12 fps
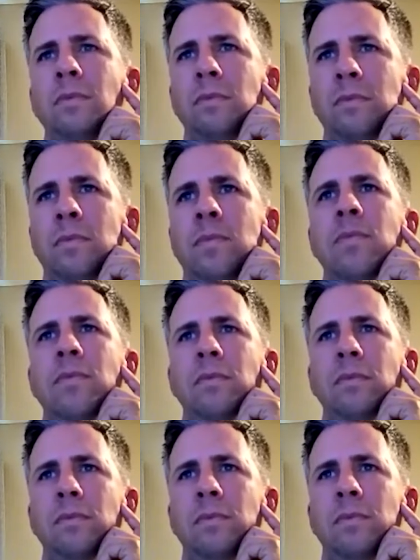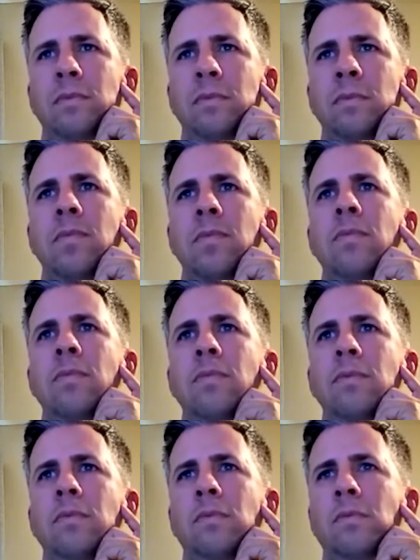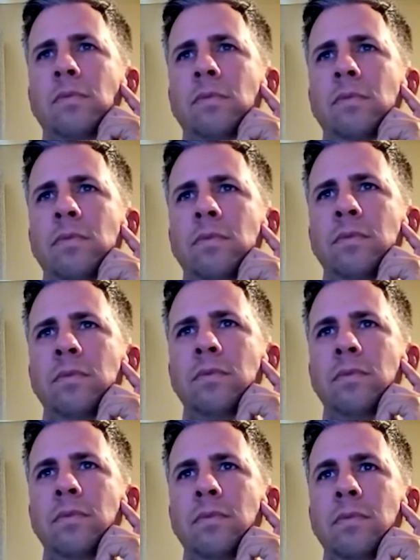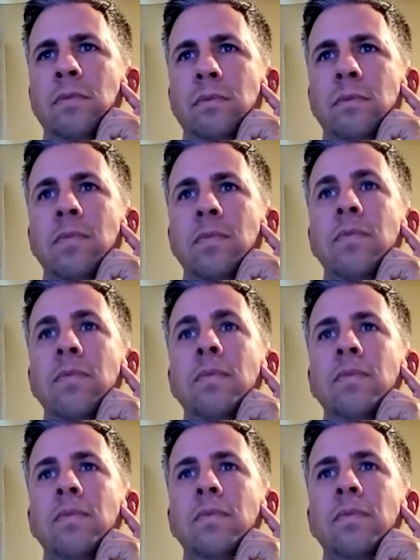[no speech]